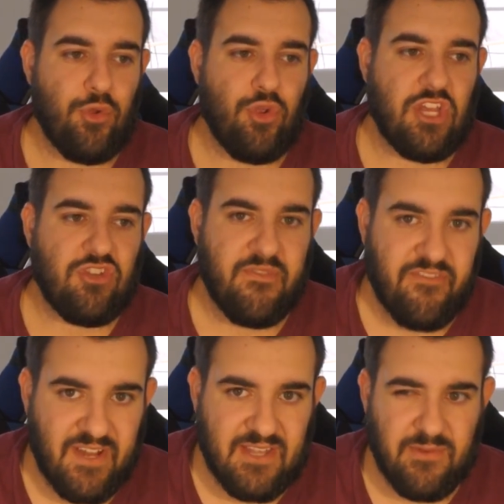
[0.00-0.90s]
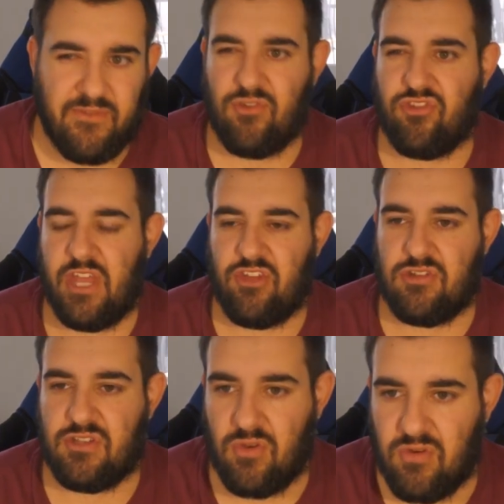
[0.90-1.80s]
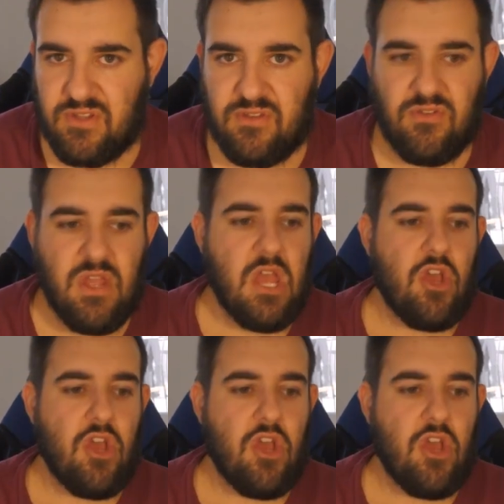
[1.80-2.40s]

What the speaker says: who they should be friends with, who they should talk to,